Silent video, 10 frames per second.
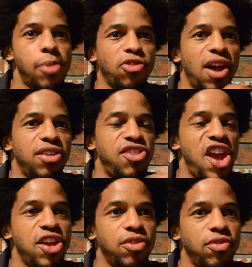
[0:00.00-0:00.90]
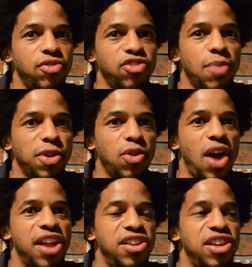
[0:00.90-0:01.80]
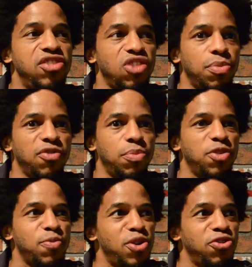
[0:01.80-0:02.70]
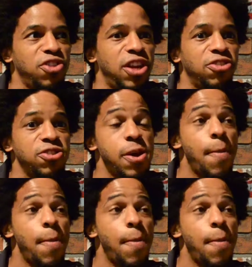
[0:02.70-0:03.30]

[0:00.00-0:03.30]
I'm trying to take something or I need something from this person. It's,